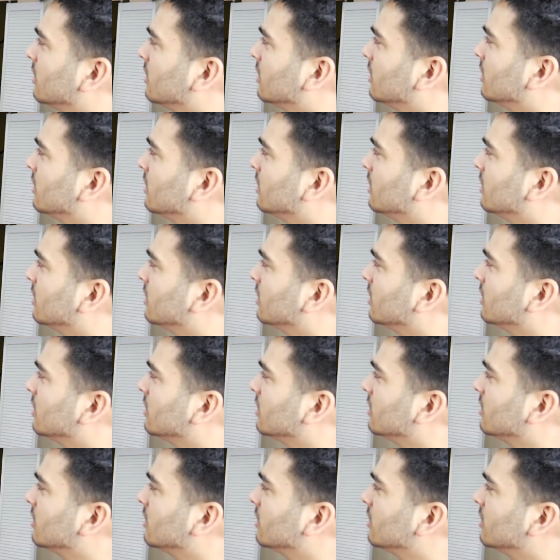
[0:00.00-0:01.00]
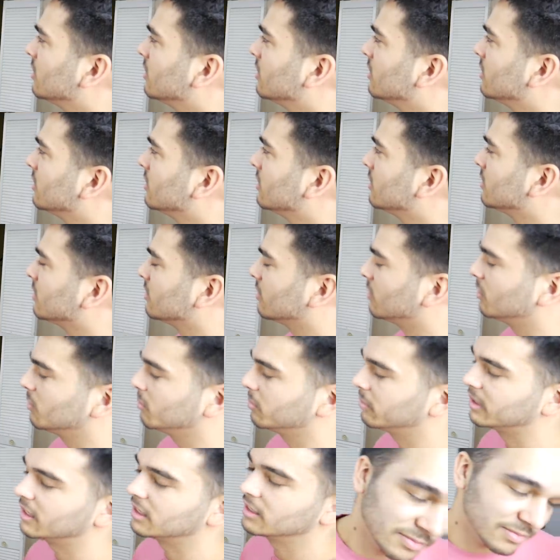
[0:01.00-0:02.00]

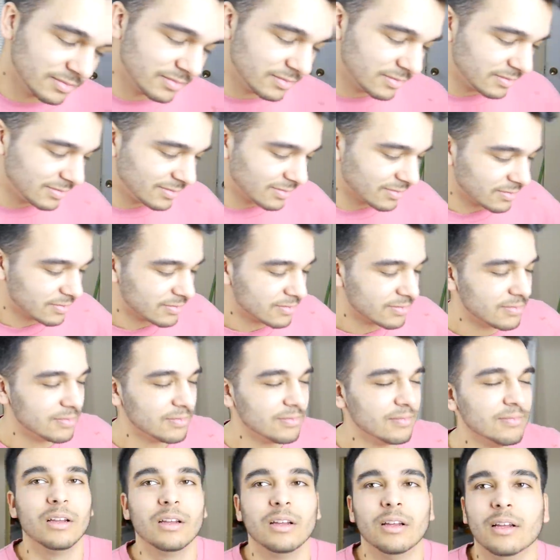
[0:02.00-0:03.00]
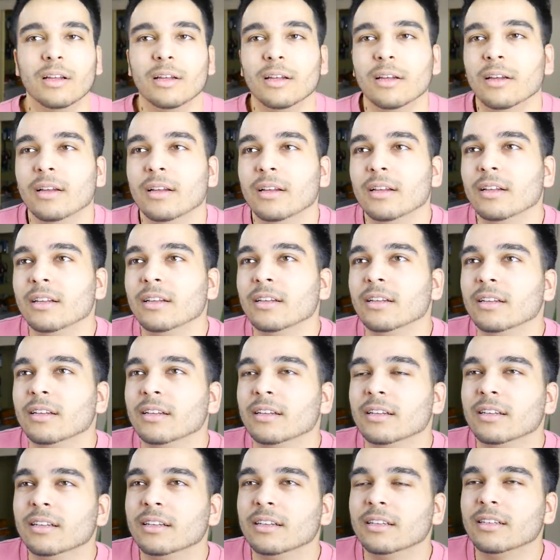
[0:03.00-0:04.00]

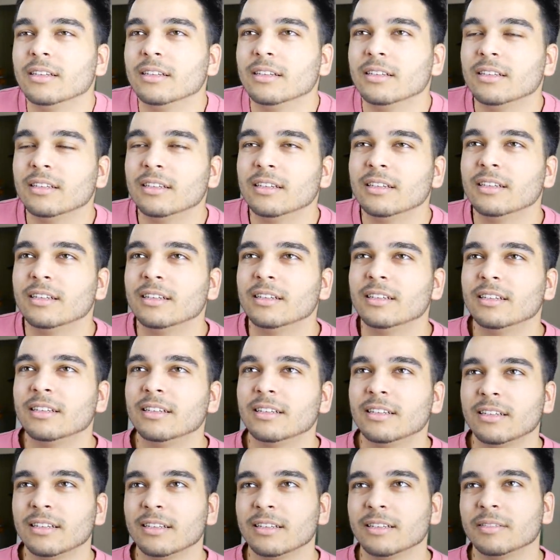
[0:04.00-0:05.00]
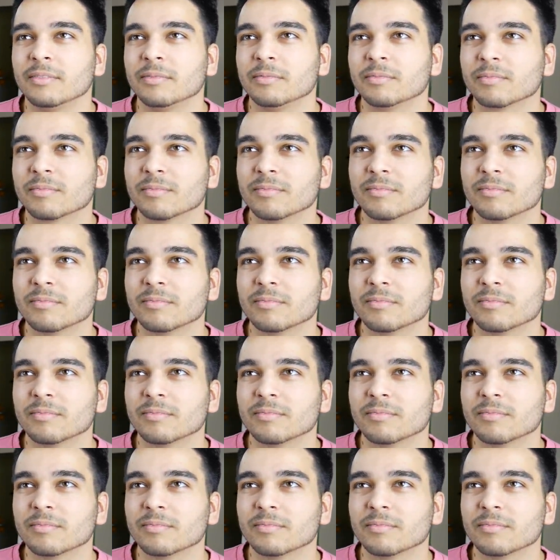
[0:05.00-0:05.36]
The person shown says nothing.